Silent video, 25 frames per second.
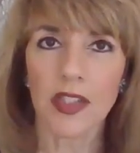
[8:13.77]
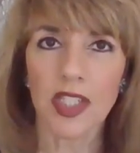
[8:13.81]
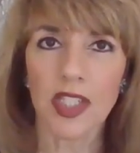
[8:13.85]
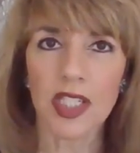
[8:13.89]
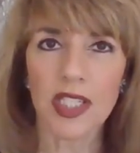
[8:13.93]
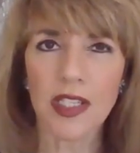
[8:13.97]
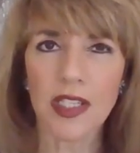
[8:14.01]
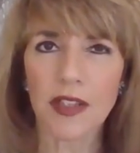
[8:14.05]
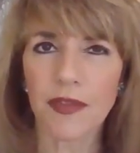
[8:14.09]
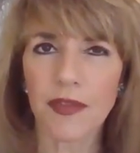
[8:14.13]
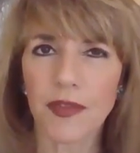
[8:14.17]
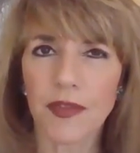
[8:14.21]

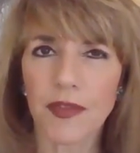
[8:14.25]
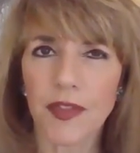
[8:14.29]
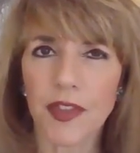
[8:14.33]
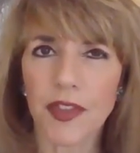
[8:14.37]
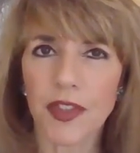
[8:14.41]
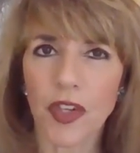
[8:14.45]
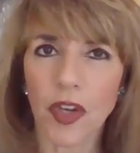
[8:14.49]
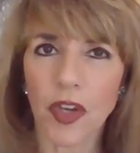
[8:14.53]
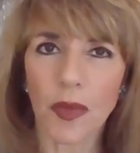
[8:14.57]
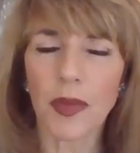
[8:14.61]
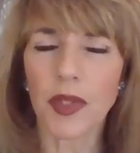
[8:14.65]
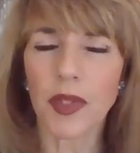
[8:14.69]
She's a
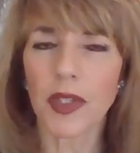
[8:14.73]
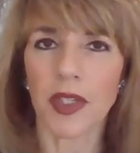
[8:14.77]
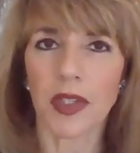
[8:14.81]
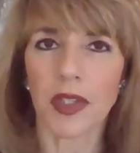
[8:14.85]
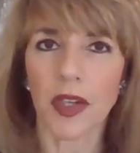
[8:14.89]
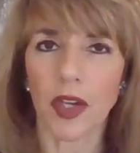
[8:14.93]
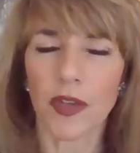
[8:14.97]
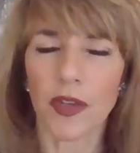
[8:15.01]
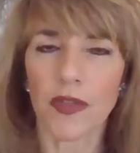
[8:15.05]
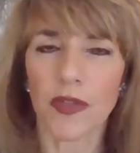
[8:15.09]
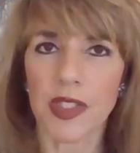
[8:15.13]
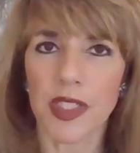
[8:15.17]

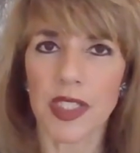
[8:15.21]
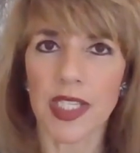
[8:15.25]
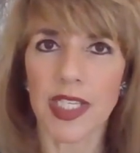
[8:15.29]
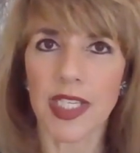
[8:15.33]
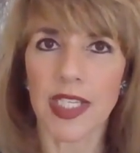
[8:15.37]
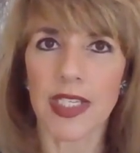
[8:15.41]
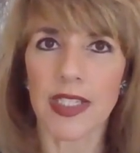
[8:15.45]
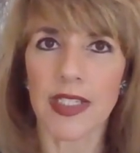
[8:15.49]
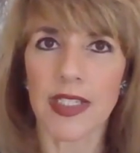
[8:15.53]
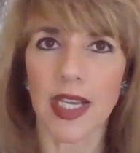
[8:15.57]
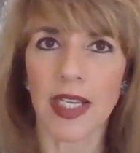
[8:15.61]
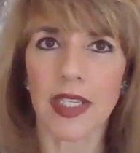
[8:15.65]
phenomenon
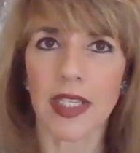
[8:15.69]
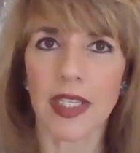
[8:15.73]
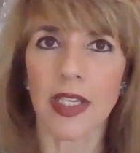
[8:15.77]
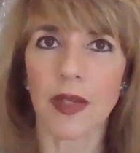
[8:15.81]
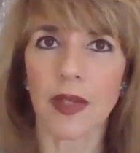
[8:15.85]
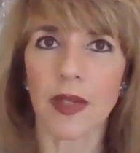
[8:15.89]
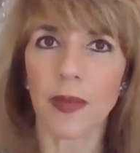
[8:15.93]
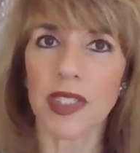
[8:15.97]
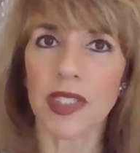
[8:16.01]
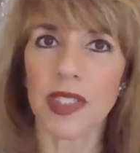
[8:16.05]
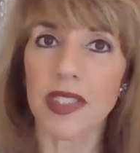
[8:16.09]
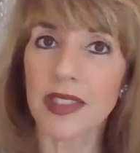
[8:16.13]
overseas. And
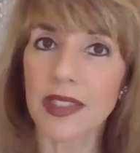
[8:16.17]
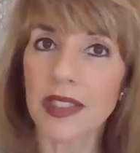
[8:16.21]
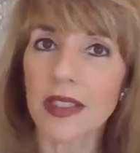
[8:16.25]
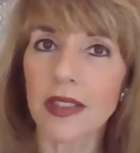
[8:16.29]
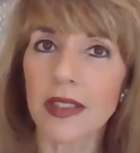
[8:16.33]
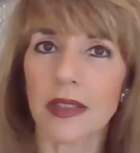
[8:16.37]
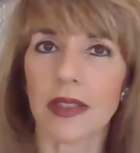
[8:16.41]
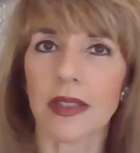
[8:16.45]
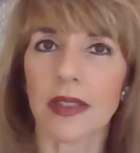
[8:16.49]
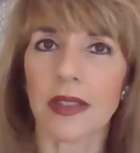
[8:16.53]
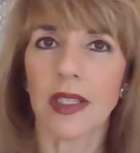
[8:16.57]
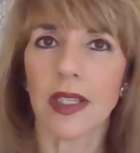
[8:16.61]
yet we
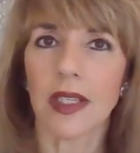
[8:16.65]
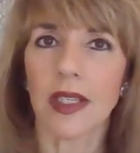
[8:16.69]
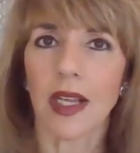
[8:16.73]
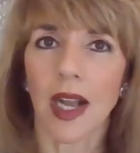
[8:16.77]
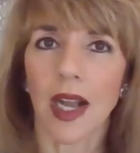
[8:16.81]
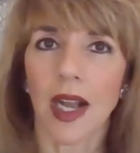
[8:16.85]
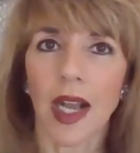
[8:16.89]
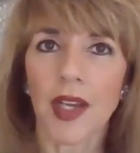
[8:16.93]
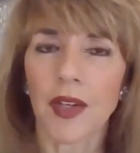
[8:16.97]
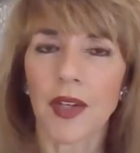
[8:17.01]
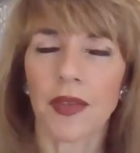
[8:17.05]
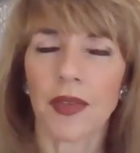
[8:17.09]
still,
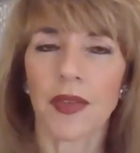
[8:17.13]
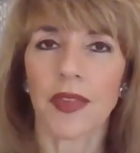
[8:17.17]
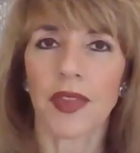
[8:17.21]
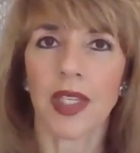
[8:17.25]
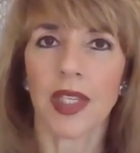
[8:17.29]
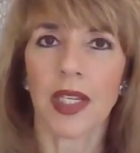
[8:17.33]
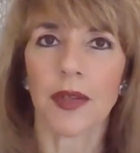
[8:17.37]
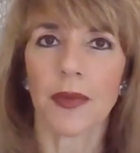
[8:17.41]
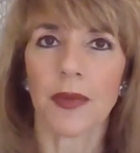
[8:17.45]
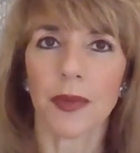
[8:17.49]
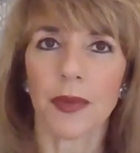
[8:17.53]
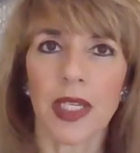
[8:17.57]
I don't
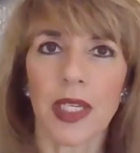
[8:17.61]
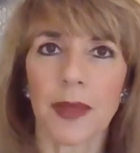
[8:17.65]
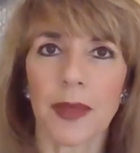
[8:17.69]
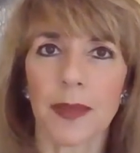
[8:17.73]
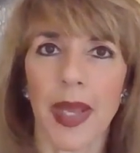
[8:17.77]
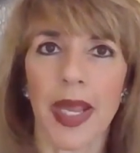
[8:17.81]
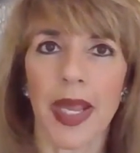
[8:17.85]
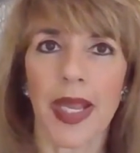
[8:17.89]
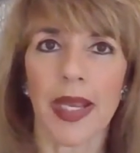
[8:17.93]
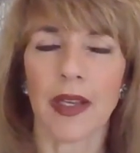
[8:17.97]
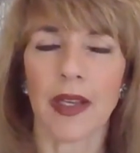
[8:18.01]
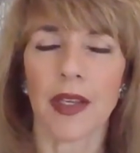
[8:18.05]
think, really
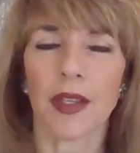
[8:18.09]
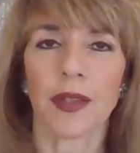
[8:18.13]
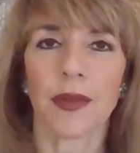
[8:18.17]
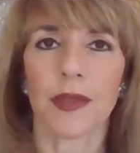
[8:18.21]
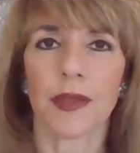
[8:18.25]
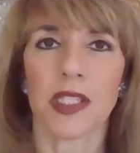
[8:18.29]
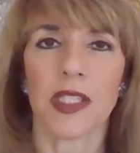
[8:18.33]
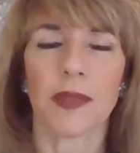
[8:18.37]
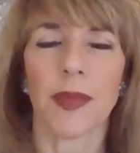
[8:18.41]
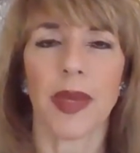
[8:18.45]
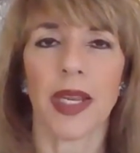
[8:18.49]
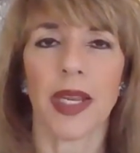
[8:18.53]
pay her the
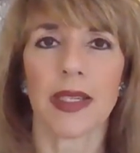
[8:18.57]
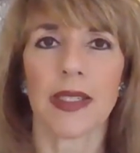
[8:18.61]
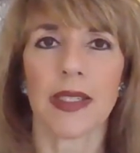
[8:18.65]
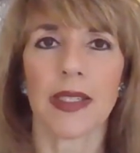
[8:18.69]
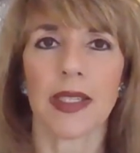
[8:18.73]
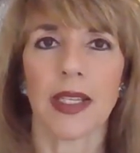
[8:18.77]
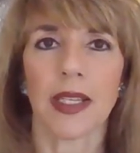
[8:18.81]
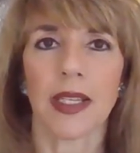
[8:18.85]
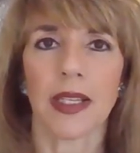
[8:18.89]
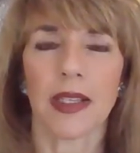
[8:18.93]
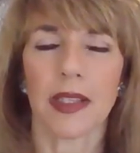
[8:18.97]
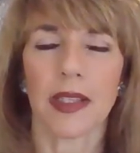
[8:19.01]

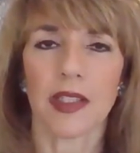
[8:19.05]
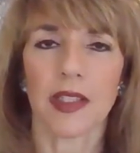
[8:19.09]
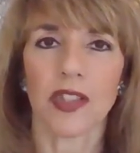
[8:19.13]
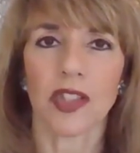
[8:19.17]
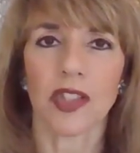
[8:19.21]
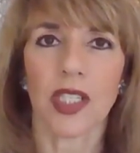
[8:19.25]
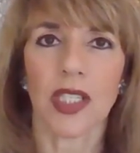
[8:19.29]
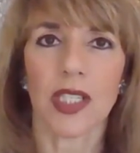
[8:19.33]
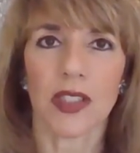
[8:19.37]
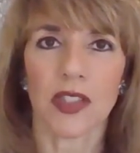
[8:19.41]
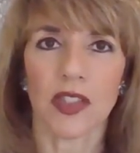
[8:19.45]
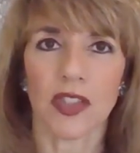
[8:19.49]
respect that
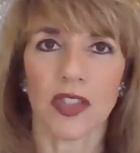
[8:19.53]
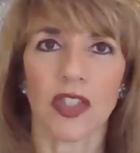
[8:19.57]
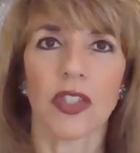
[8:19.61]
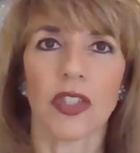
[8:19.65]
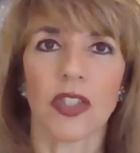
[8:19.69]
she is